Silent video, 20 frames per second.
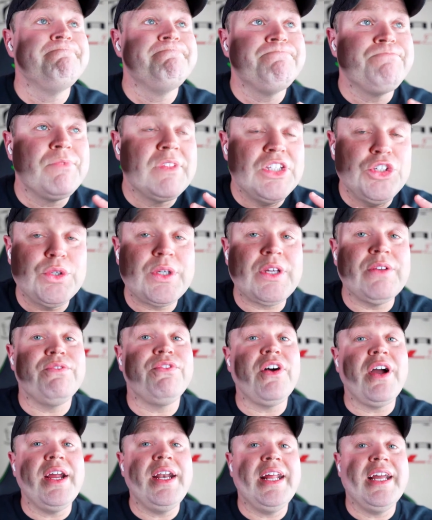you can
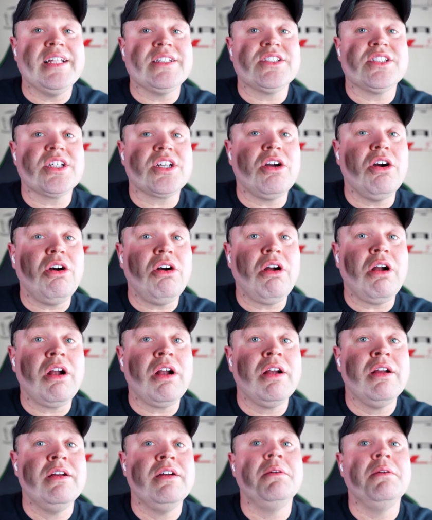finance the car,